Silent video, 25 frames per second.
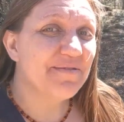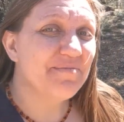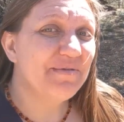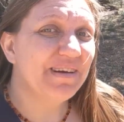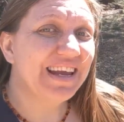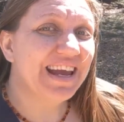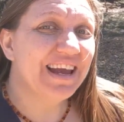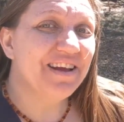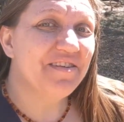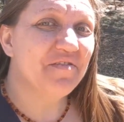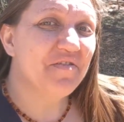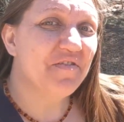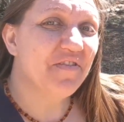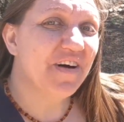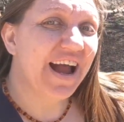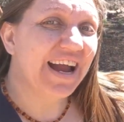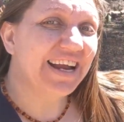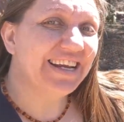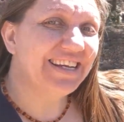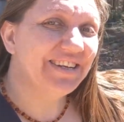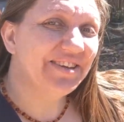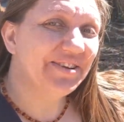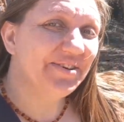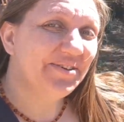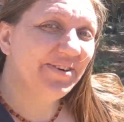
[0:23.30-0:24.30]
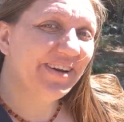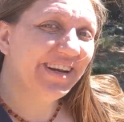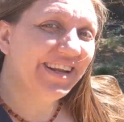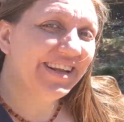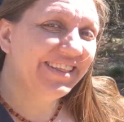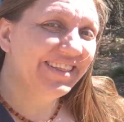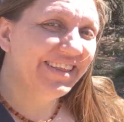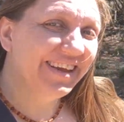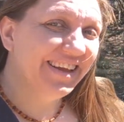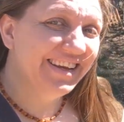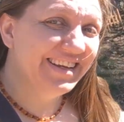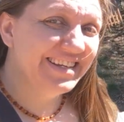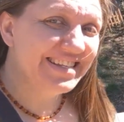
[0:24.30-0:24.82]
I begin fine
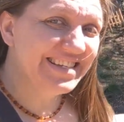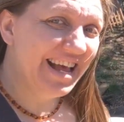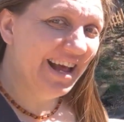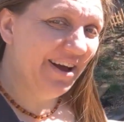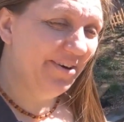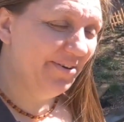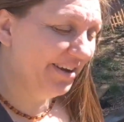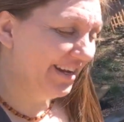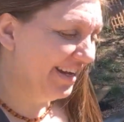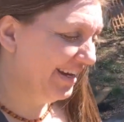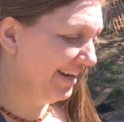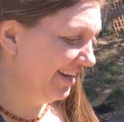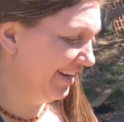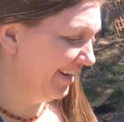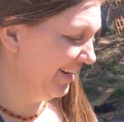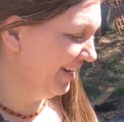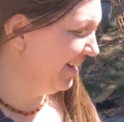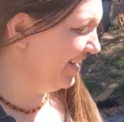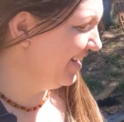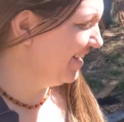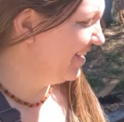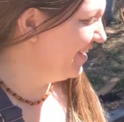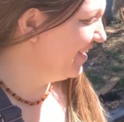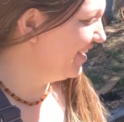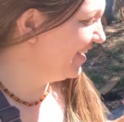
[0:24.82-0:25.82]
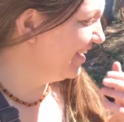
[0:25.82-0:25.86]
tuning things out here,